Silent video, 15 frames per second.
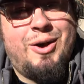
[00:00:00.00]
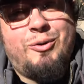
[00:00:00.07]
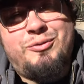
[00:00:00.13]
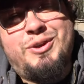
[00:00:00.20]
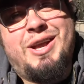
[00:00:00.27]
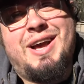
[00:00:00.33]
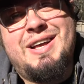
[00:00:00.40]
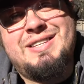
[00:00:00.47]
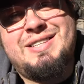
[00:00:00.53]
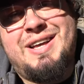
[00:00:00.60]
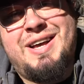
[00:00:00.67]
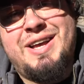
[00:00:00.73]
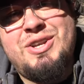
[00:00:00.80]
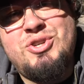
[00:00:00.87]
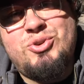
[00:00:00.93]
Hopefully you guys
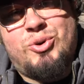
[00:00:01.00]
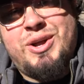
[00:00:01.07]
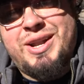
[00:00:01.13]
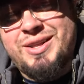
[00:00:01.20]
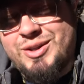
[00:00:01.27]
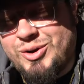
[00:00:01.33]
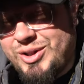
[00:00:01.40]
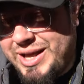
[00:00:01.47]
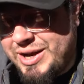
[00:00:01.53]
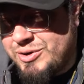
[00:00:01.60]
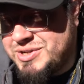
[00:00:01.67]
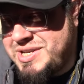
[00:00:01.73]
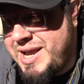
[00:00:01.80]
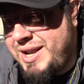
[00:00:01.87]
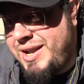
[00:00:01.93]
enjoyed it. A little
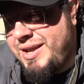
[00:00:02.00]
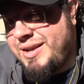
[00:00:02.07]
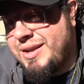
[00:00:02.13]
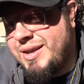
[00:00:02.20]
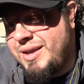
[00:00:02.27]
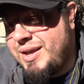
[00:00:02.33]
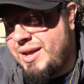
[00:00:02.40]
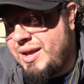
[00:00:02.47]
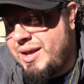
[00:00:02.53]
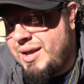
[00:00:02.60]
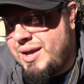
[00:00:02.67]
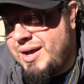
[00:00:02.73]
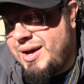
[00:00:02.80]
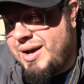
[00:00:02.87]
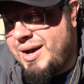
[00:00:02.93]
entertaining.
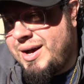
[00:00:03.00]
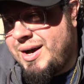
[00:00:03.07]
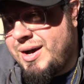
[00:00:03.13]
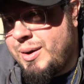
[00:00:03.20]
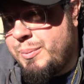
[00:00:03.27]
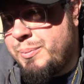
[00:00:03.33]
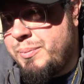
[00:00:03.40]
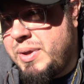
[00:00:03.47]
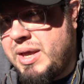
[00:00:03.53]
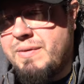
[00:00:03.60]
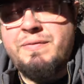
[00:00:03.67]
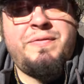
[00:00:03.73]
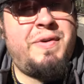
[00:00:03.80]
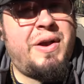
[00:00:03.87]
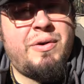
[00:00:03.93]

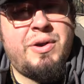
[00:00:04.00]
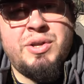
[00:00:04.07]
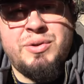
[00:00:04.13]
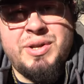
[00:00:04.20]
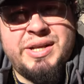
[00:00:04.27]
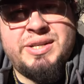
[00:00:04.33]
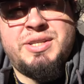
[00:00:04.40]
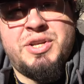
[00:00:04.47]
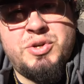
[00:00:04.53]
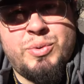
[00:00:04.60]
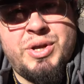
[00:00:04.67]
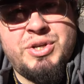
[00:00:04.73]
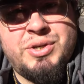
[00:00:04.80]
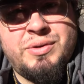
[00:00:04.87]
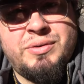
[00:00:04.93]
Very unique
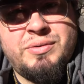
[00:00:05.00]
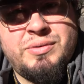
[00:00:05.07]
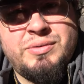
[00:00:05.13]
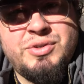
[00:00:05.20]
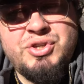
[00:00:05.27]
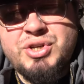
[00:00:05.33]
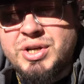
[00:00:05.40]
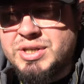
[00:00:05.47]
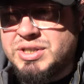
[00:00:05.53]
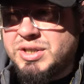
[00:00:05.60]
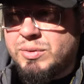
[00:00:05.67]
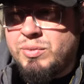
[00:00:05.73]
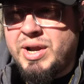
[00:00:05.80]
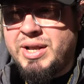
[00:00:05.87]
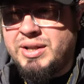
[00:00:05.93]
situation. Just
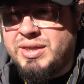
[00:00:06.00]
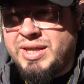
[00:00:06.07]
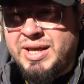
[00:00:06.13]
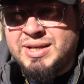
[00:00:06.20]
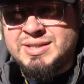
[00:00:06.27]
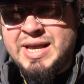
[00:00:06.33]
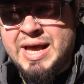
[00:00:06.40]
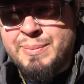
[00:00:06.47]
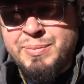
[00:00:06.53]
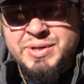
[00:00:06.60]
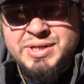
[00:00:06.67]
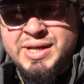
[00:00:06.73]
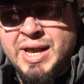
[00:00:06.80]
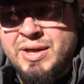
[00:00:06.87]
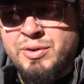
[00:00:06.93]
the right things happen
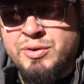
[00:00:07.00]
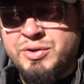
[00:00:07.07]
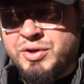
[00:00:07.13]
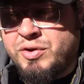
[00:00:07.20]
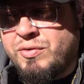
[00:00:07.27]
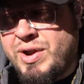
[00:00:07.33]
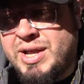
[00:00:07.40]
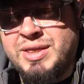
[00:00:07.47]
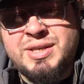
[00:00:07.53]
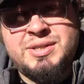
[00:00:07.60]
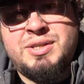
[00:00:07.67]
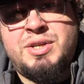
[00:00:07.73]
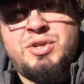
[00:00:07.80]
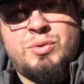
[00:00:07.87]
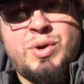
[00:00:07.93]
together to create this
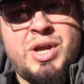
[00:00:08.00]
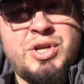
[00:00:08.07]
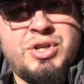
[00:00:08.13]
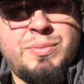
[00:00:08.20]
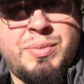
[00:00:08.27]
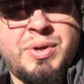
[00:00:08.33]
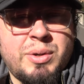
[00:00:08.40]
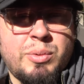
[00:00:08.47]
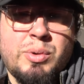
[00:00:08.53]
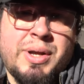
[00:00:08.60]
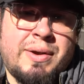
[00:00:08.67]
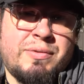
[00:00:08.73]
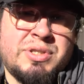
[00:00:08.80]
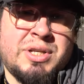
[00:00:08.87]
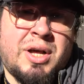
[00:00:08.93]
situation, will
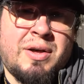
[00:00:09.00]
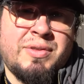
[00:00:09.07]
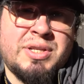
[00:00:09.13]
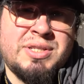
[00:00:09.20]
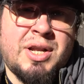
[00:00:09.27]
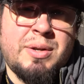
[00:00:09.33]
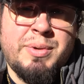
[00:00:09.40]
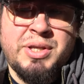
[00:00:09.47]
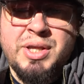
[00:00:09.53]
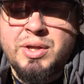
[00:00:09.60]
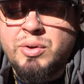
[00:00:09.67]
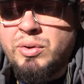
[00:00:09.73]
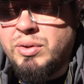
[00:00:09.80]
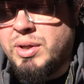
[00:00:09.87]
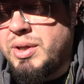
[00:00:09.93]
get resolved. It's not a big
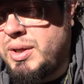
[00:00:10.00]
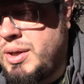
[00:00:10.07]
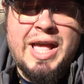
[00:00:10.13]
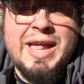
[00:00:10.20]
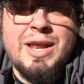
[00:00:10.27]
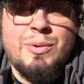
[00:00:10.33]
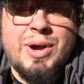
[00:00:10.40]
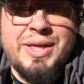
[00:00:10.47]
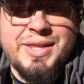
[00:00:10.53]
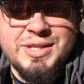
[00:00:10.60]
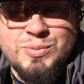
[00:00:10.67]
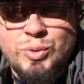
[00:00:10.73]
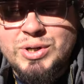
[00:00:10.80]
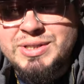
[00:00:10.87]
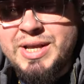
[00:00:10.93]
deal. Anyway,
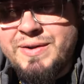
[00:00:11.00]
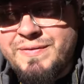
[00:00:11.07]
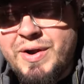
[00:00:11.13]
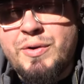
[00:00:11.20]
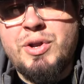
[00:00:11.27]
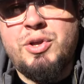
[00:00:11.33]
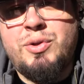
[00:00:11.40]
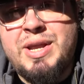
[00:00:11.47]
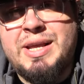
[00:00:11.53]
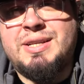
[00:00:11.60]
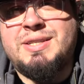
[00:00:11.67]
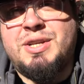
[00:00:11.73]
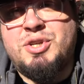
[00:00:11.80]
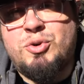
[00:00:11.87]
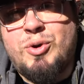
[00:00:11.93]
this was a very unique
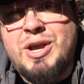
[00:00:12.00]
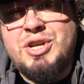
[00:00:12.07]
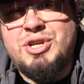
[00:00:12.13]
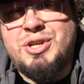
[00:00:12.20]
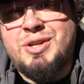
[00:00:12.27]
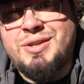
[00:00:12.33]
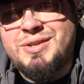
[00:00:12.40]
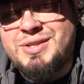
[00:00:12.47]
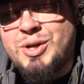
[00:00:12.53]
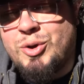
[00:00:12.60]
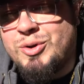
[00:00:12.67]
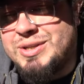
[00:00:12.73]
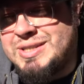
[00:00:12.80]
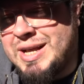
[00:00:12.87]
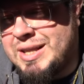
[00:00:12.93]
situation,
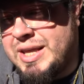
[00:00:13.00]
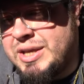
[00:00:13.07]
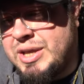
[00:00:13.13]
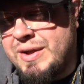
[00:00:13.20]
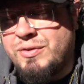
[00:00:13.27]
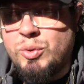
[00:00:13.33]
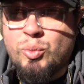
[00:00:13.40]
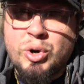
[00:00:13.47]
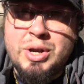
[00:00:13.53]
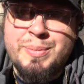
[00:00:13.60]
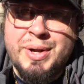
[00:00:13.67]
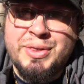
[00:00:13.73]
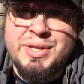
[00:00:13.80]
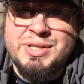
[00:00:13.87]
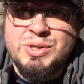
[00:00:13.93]
so it's not like you have to worry
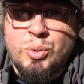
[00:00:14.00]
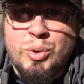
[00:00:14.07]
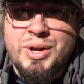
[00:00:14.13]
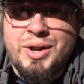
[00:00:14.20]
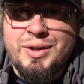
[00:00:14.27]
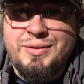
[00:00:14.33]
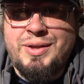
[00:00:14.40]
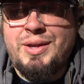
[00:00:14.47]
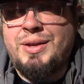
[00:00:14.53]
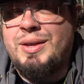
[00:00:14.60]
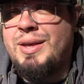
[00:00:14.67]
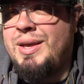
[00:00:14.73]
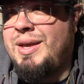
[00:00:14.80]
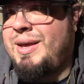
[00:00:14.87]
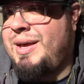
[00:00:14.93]
about this coin hunting.
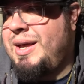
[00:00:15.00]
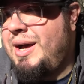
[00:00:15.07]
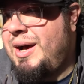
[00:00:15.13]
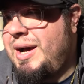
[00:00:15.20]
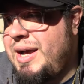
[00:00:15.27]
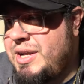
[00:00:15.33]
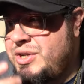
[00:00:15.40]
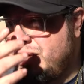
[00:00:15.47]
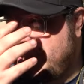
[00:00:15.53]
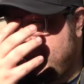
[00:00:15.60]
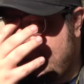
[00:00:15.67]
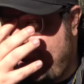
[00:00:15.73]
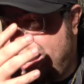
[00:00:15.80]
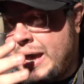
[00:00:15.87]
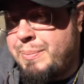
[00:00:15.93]
It just
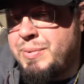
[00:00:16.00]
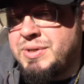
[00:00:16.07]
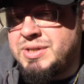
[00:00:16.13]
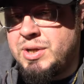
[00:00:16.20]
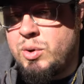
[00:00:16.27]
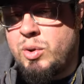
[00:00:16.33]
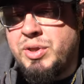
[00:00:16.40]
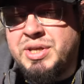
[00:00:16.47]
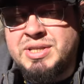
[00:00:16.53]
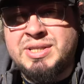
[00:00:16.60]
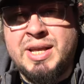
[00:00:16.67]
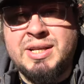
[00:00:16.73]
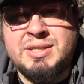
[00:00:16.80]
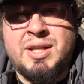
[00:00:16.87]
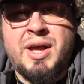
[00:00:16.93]
so happens that all these
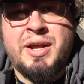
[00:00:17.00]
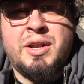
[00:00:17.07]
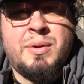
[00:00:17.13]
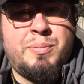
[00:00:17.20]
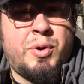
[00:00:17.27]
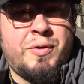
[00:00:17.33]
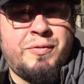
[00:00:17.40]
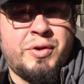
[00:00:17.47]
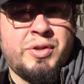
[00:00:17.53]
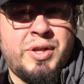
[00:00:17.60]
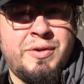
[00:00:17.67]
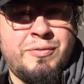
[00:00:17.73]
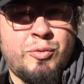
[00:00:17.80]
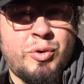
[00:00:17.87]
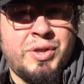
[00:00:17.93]
things lined up
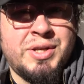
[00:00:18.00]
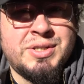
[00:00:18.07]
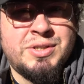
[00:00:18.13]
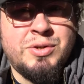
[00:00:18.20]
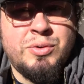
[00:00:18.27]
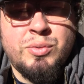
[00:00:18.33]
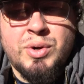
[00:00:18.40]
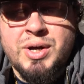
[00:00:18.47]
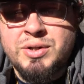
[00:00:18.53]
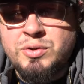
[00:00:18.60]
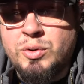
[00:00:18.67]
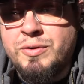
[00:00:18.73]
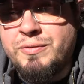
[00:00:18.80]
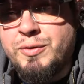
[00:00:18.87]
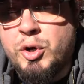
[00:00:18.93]
perfectly for this to
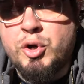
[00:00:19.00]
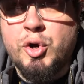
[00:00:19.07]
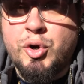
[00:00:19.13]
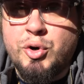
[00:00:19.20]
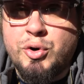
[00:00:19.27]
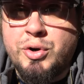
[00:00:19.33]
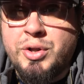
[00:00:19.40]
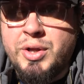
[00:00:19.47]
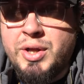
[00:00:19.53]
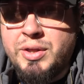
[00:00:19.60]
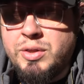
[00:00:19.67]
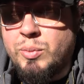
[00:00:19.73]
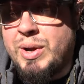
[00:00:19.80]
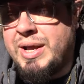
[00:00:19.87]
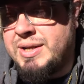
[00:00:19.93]
have occurred
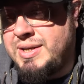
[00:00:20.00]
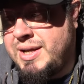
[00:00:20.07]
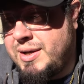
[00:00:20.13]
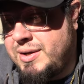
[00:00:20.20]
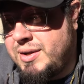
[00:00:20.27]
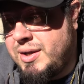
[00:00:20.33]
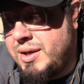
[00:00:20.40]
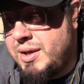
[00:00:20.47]
the way it did.